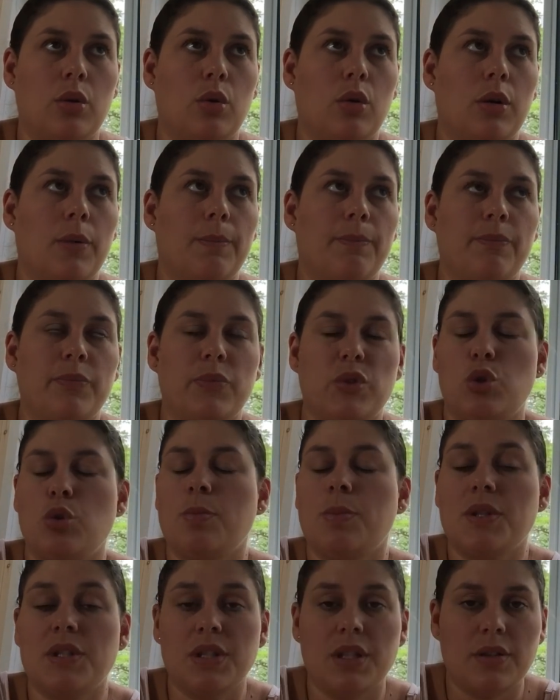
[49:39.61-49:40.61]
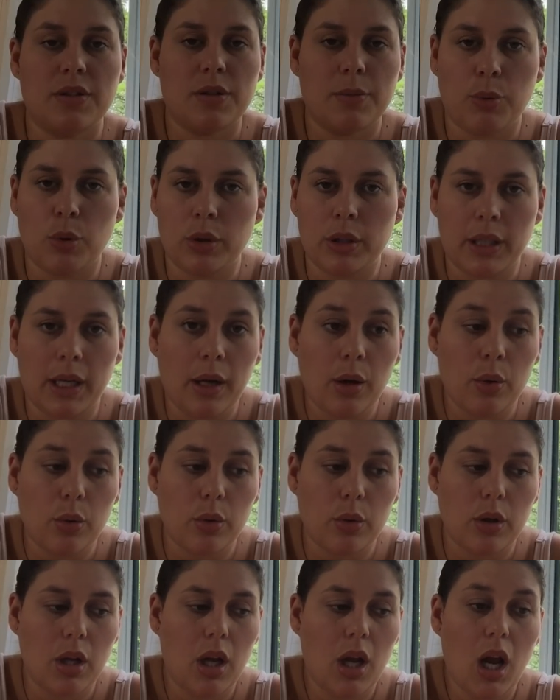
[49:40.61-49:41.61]
or too busy to pull it
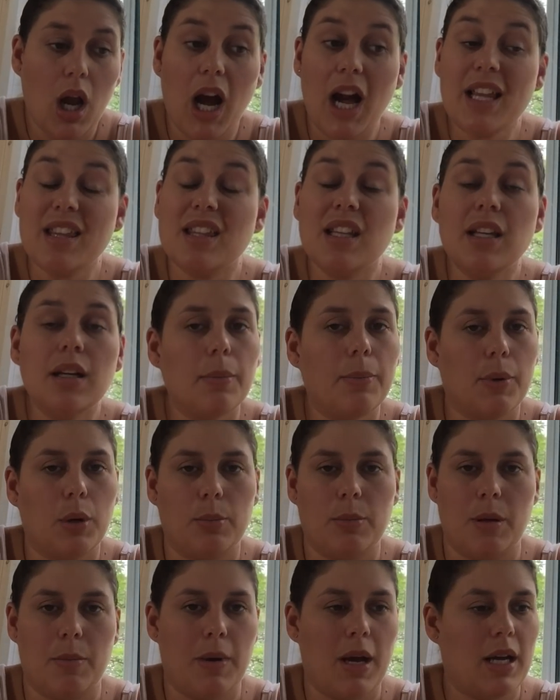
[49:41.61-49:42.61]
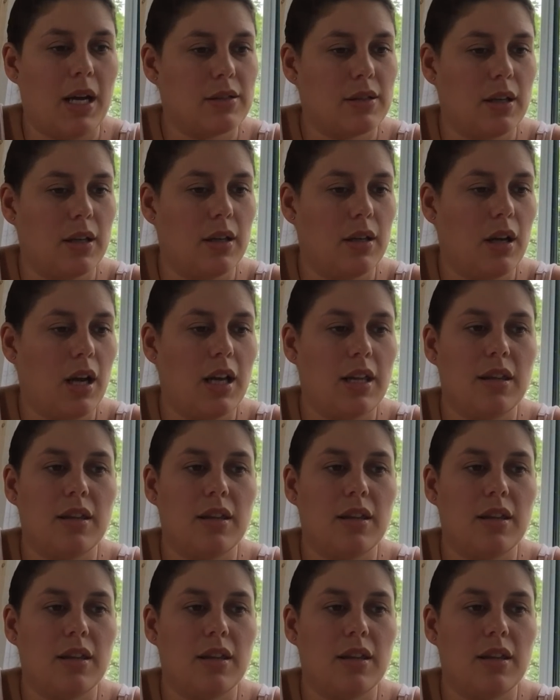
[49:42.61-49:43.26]
out, I think about my basket.